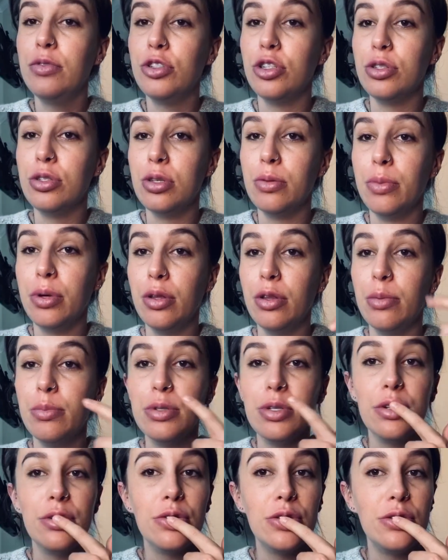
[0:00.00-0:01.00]
just so my lips
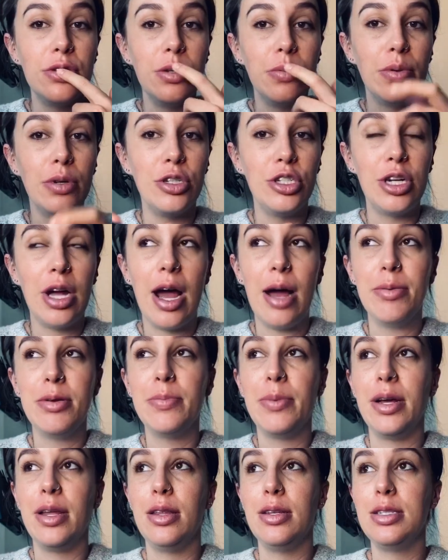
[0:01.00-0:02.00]
aren't super chapped
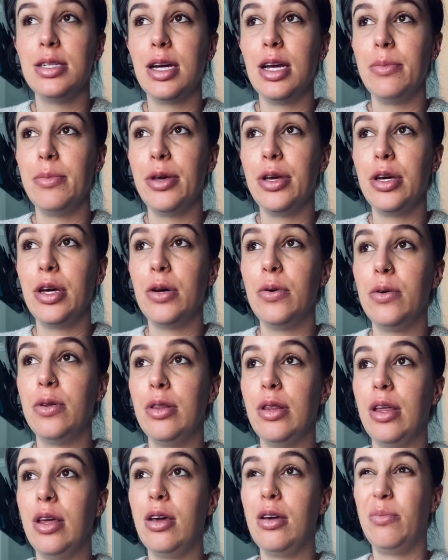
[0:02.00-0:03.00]
by the time I go and
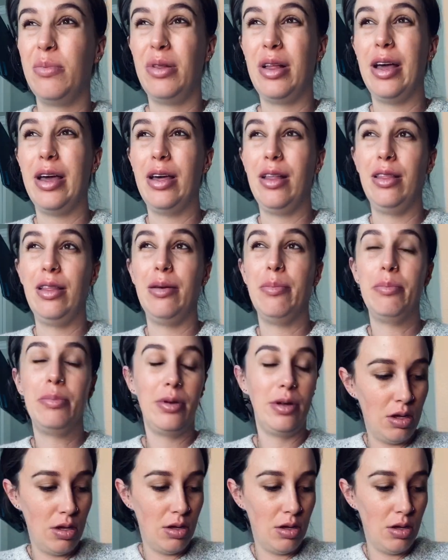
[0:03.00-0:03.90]
like apply a lip.